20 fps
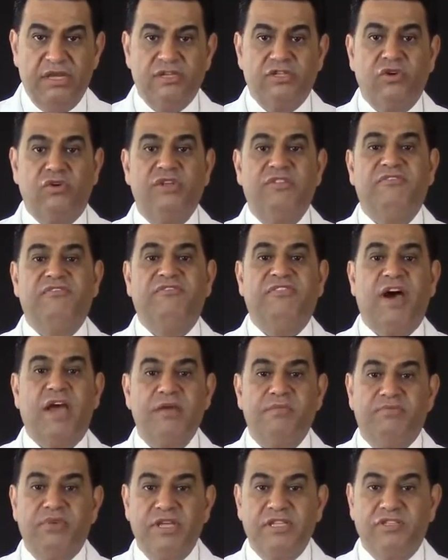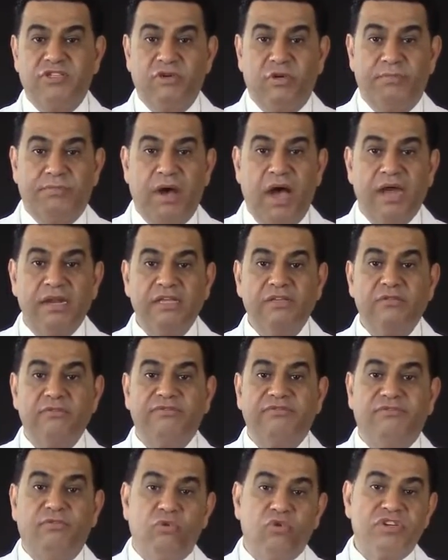so it vibrates your body to
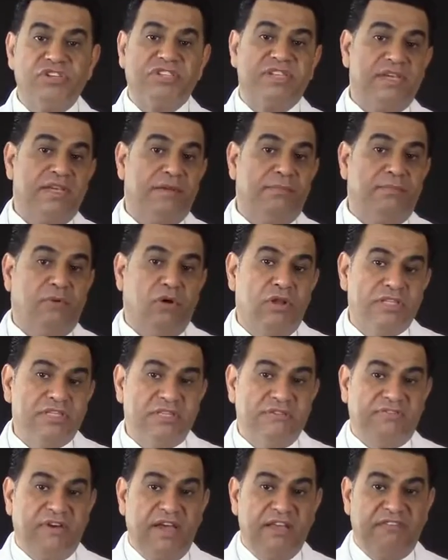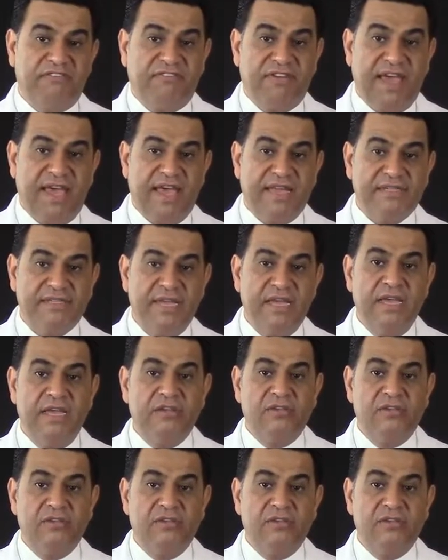force the emulsified fat